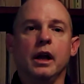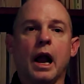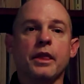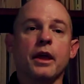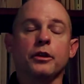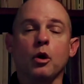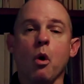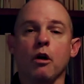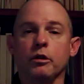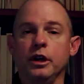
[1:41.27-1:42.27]
And then the
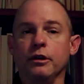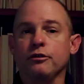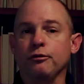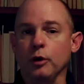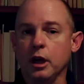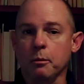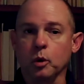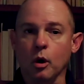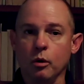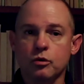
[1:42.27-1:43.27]
quality is free
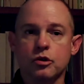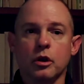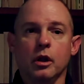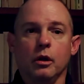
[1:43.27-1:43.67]
approach,